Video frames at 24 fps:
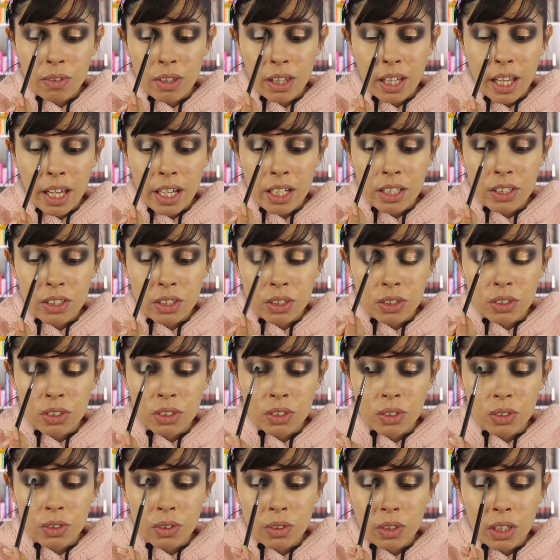like to
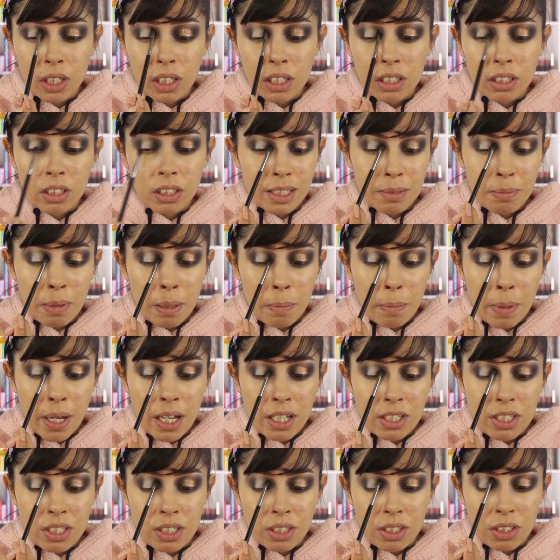do and it's my
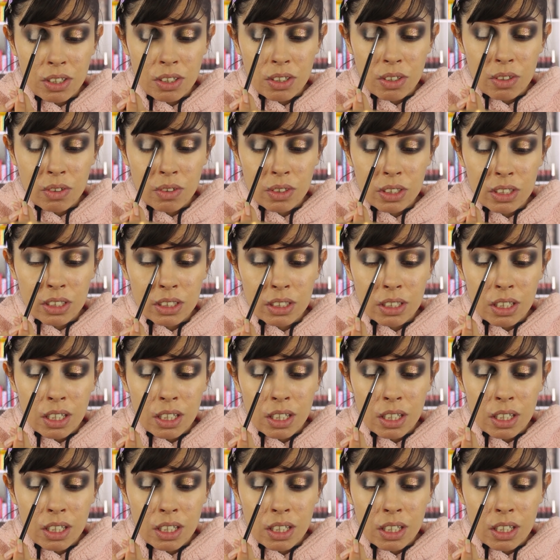passion, you know?